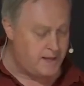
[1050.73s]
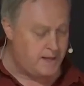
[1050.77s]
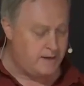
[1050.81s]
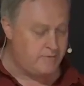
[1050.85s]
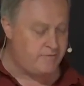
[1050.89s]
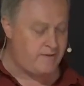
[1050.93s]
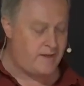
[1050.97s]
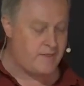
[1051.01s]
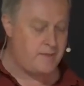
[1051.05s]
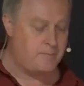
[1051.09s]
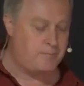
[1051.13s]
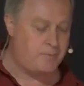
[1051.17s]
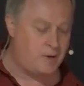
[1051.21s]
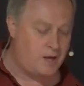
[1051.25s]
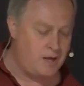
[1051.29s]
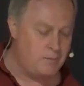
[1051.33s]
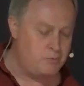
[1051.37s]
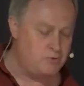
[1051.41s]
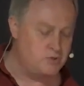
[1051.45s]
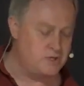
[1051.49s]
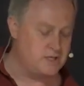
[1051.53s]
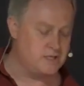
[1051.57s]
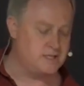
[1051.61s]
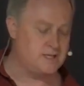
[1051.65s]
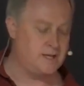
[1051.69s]
In fact, the
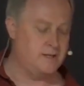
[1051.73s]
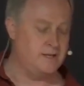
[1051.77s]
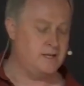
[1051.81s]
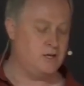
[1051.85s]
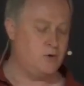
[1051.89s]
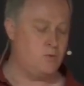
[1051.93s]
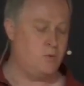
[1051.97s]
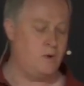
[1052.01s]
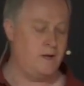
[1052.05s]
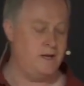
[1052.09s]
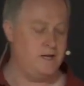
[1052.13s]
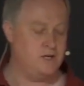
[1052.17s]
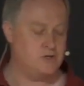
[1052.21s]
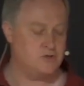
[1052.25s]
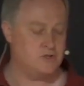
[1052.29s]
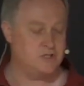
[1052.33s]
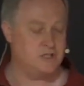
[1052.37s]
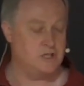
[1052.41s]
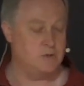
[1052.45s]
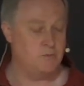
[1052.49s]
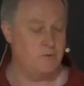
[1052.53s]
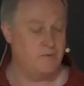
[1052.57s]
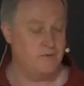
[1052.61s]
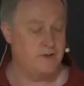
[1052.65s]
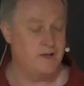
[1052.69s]
Bible does something quite
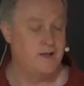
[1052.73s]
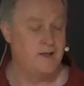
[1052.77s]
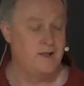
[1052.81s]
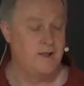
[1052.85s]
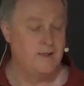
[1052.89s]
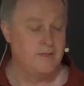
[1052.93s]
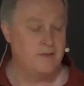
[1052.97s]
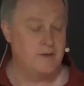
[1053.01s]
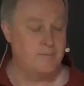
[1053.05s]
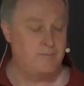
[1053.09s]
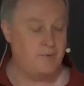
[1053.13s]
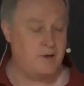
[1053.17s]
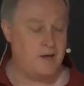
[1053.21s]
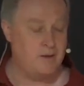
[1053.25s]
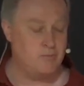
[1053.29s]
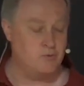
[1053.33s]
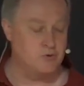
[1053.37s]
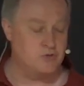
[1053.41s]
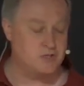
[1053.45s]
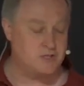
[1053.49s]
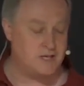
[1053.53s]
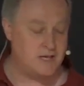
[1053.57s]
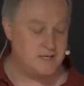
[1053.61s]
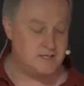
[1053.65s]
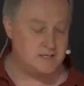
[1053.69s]
interesting with it. The Bible
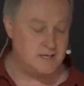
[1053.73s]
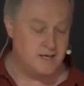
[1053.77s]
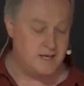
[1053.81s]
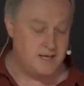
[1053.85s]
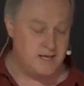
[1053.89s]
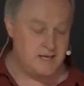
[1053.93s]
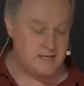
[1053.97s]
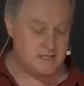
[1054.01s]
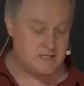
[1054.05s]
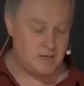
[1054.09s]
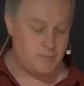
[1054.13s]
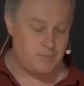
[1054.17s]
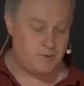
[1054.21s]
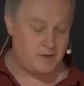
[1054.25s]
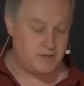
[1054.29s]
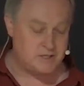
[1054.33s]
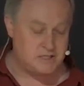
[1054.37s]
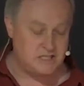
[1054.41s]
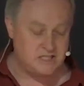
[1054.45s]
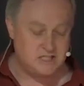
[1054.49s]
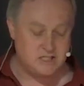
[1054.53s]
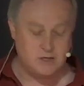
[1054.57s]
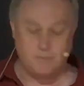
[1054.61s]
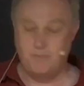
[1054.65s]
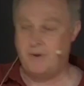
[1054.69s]
says it's a
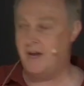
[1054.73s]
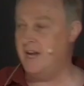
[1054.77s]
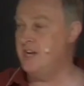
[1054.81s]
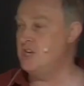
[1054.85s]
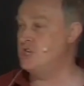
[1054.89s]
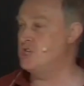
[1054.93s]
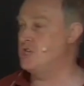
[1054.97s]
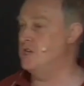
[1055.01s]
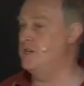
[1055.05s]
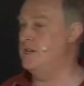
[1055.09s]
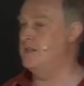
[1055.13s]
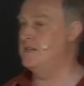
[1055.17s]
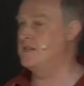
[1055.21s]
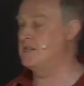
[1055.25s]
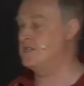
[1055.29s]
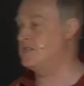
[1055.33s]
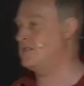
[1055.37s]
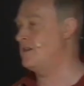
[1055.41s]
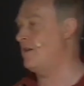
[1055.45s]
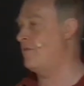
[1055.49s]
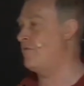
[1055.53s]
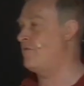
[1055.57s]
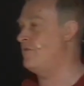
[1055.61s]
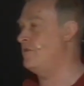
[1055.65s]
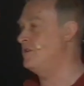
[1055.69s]
participation in the
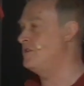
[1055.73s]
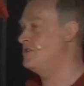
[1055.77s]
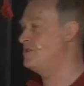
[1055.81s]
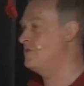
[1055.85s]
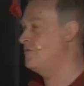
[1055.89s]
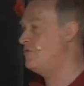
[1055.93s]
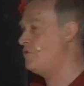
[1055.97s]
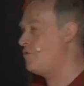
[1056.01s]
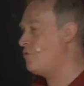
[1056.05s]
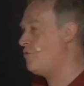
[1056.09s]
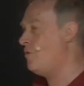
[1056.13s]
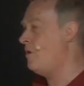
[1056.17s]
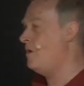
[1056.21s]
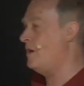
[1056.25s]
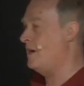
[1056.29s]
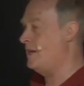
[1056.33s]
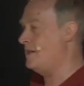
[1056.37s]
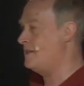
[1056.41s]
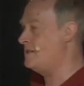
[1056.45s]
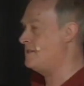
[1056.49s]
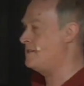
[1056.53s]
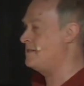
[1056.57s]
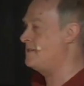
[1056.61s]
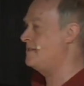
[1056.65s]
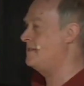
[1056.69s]
sufferings of
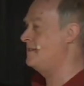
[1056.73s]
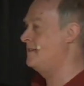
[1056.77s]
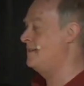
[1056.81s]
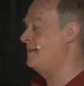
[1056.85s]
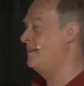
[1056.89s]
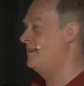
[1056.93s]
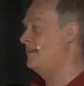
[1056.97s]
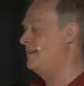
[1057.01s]
Christ.